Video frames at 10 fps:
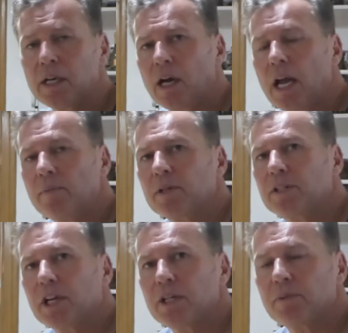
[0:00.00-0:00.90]
I am going
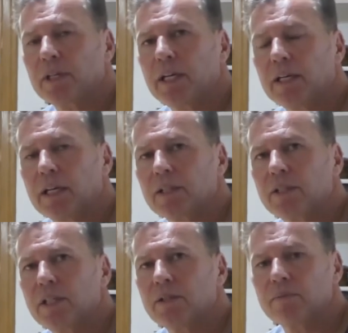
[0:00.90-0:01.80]
to change my kit next
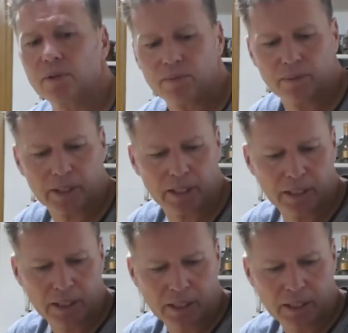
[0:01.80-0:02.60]
season probably.